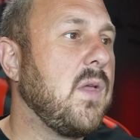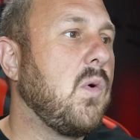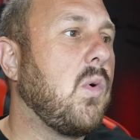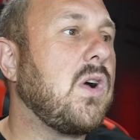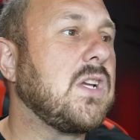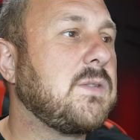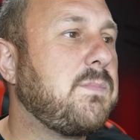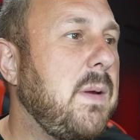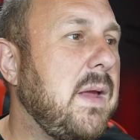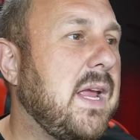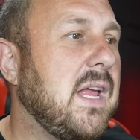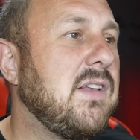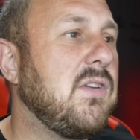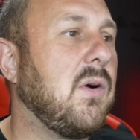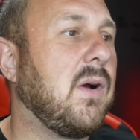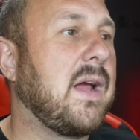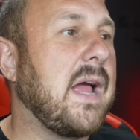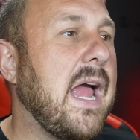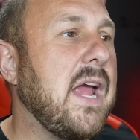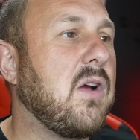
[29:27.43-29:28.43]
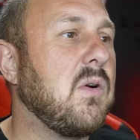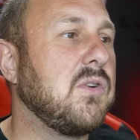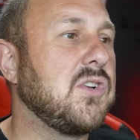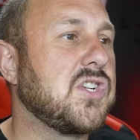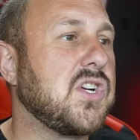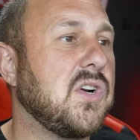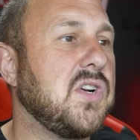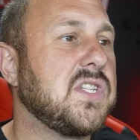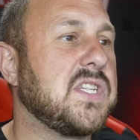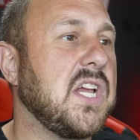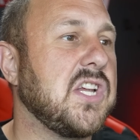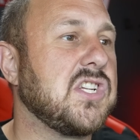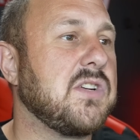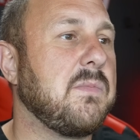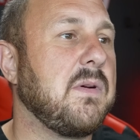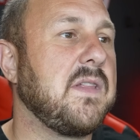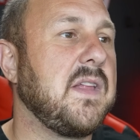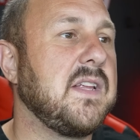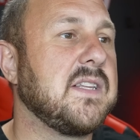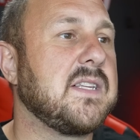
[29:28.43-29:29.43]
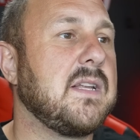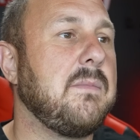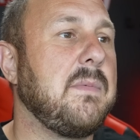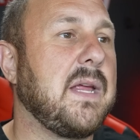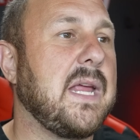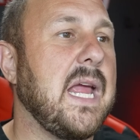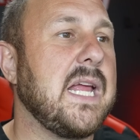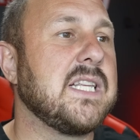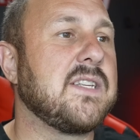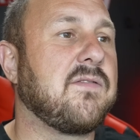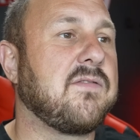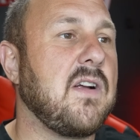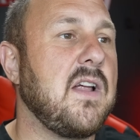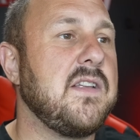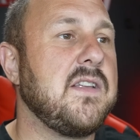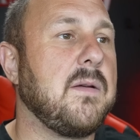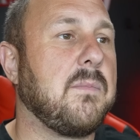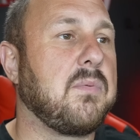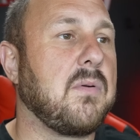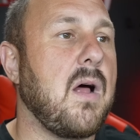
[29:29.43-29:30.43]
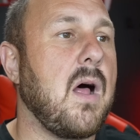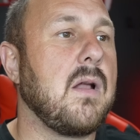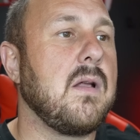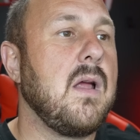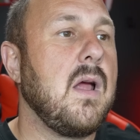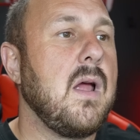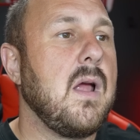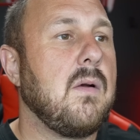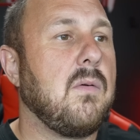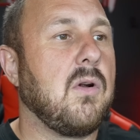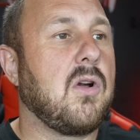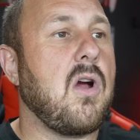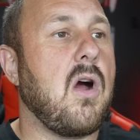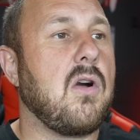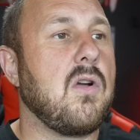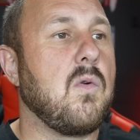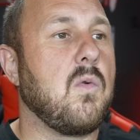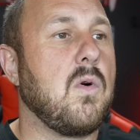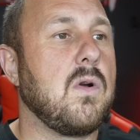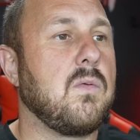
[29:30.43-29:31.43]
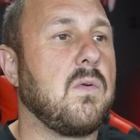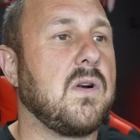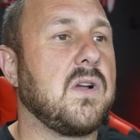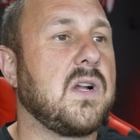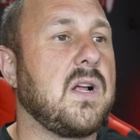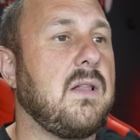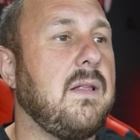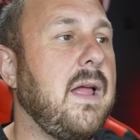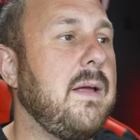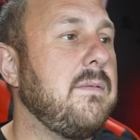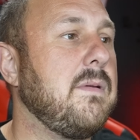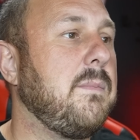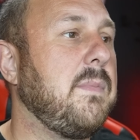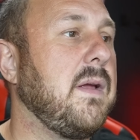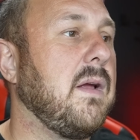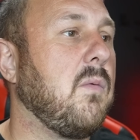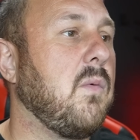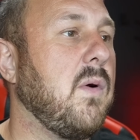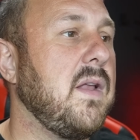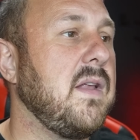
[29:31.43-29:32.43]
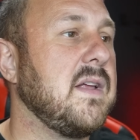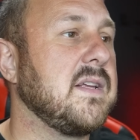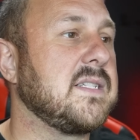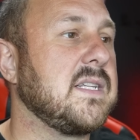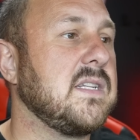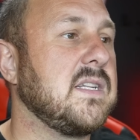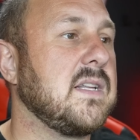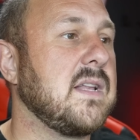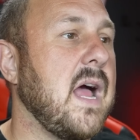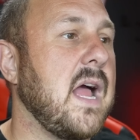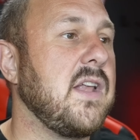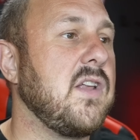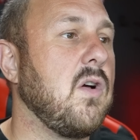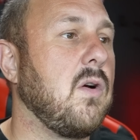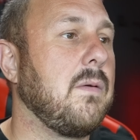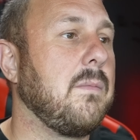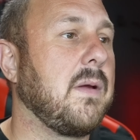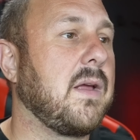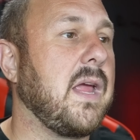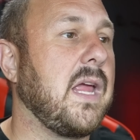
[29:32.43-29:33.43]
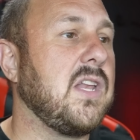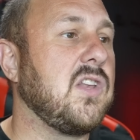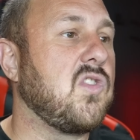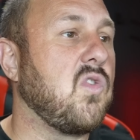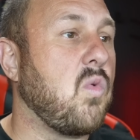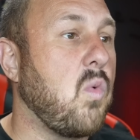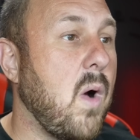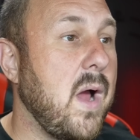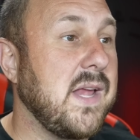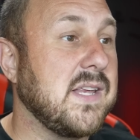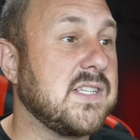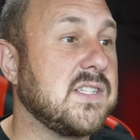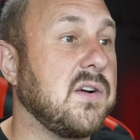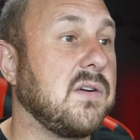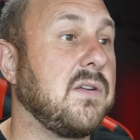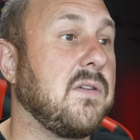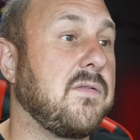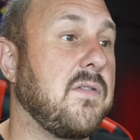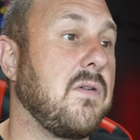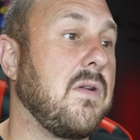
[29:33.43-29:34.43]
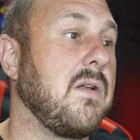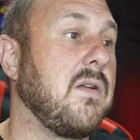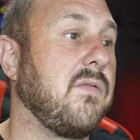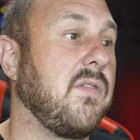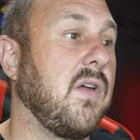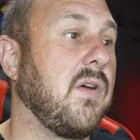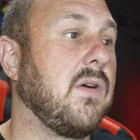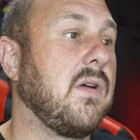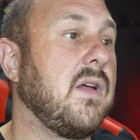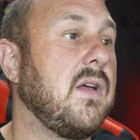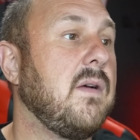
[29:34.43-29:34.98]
While speaking to a GEICO insurance agent about the incident, McCain's friend DeBron Ricardo Woodward claimed to be a witness and denied knowing McCain twice during the phone interview.